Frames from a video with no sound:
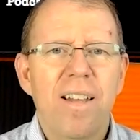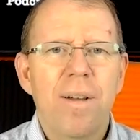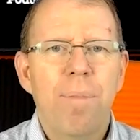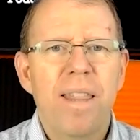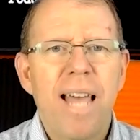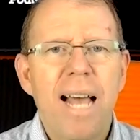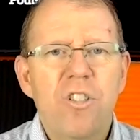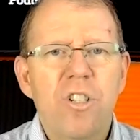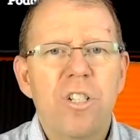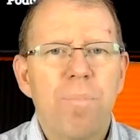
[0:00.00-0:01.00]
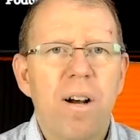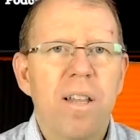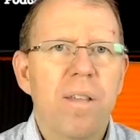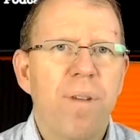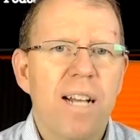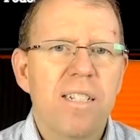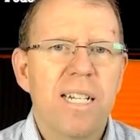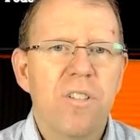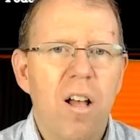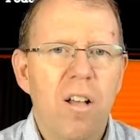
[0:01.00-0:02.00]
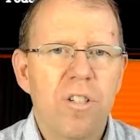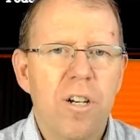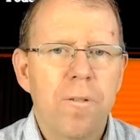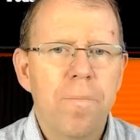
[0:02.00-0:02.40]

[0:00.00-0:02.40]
but that's just part of the process also.